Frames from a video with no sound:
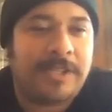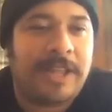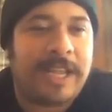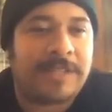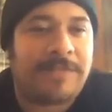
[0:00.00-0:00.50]

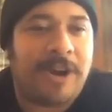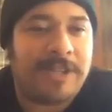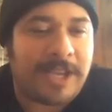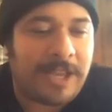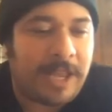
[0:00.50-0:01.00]
as
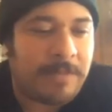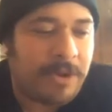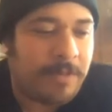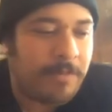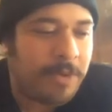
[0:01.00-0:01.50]

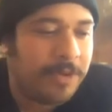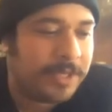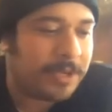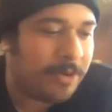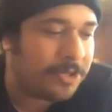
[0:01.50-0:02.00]

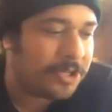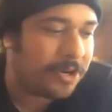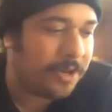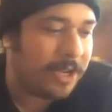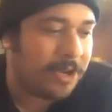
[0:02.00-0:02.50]
music
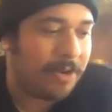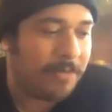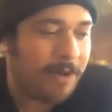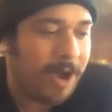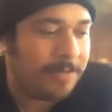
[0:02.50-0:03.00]
culture and like your
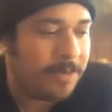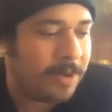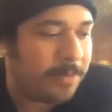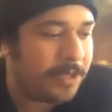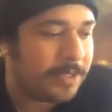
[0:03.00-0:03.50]
involvement
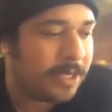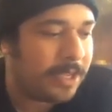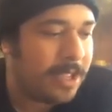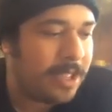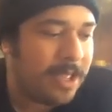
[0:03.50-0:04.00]
in music,
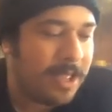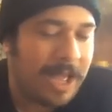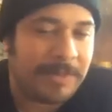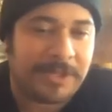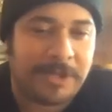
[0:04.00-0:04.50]

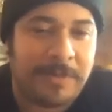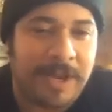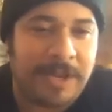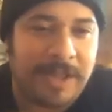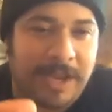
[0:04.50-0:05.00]
I'm
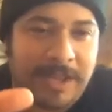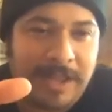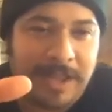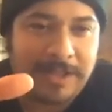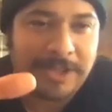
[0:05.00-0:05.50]
assuming like
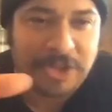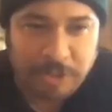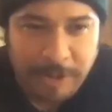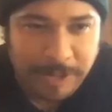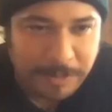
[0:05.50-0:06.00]

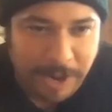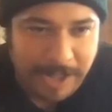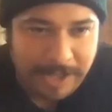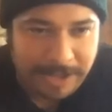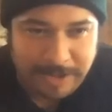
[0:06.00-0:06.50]
Detroit was
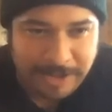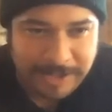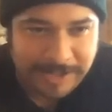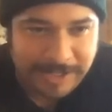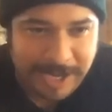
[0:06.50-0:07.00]
probably like the
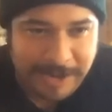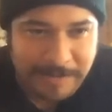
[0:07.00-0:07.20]
closest city.